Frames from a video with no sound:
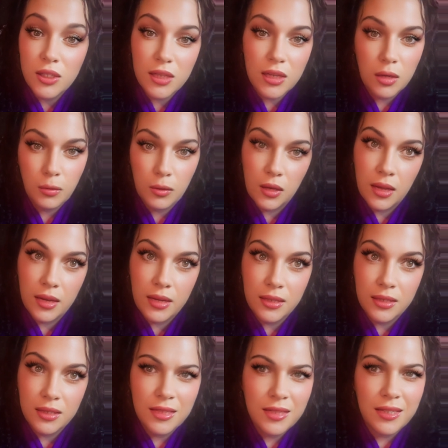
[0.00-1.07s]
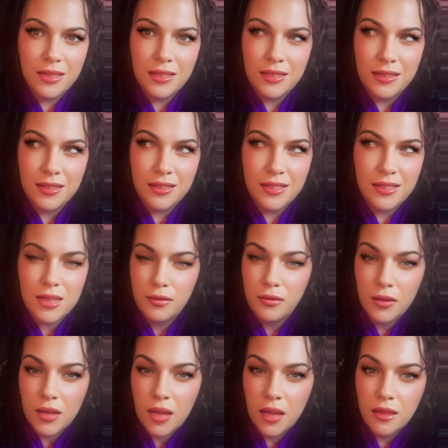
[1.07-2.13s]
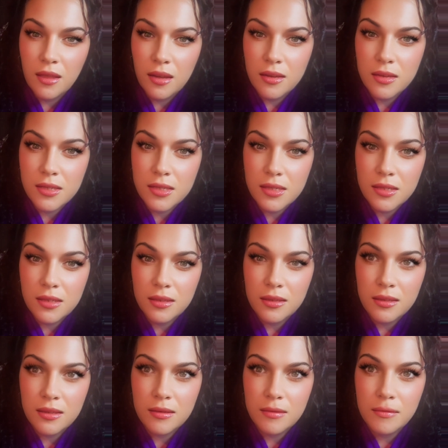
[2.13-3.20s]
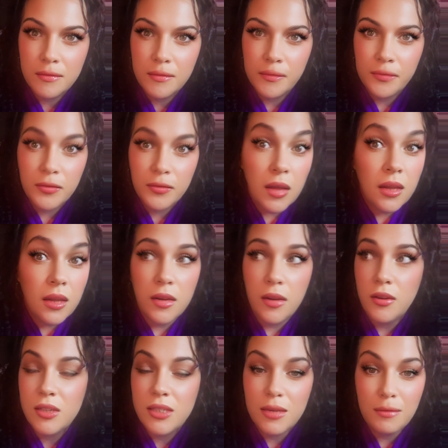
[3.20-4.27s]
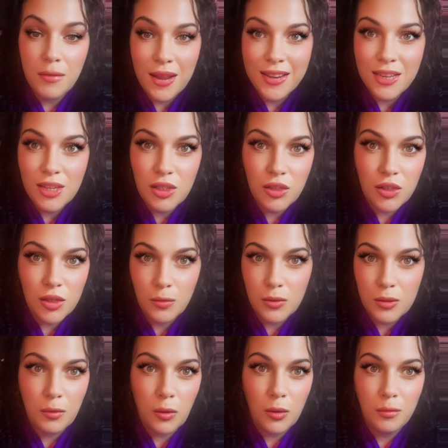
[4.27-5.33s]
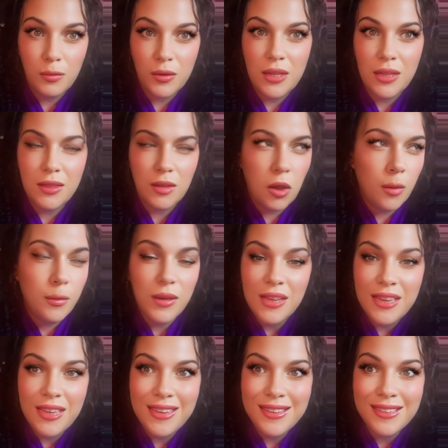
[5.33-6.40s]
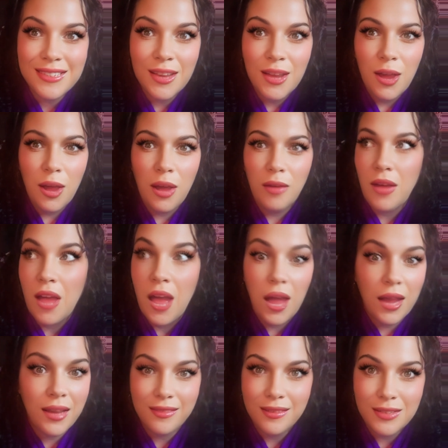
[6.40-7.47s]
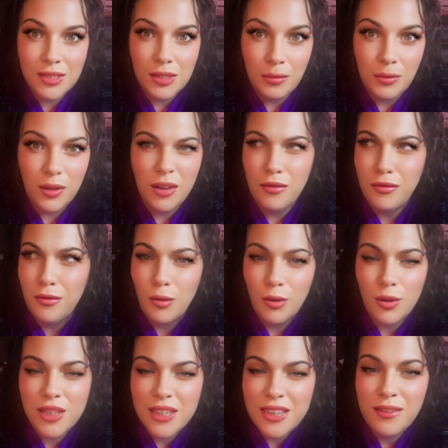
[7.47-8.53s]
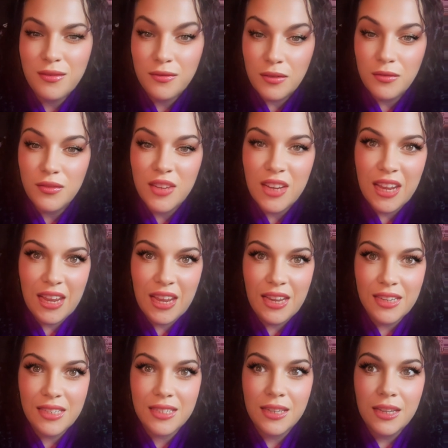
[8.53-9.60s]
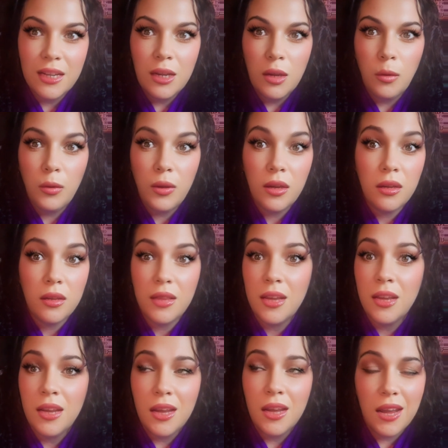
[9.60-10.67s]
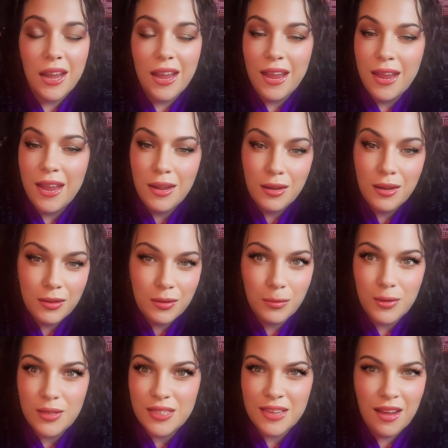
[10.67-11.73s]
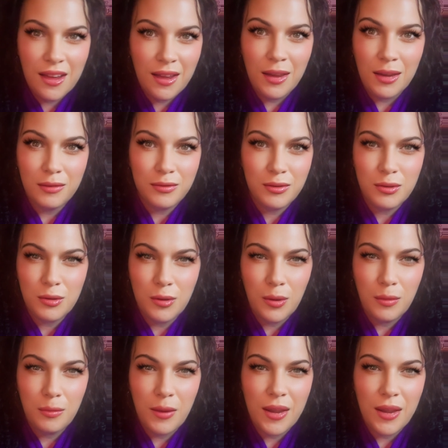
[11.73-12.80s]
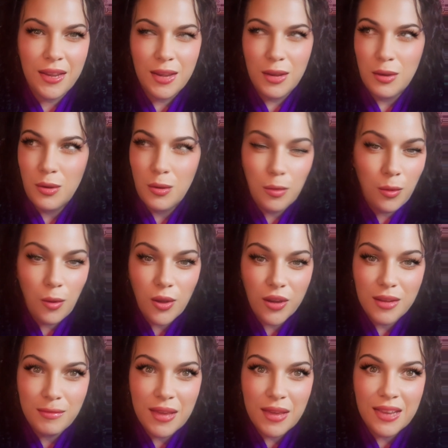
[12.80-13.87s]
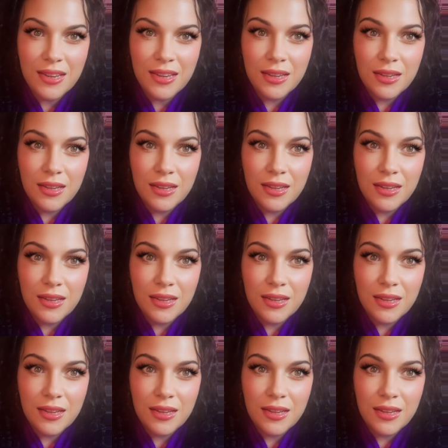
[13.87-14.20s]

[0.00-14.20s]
in our line to forget this. Now you see, Mackie Stewart was born beneath the humming heat of a Highland summer in 1458, where the earth was carved raw by quarrymen,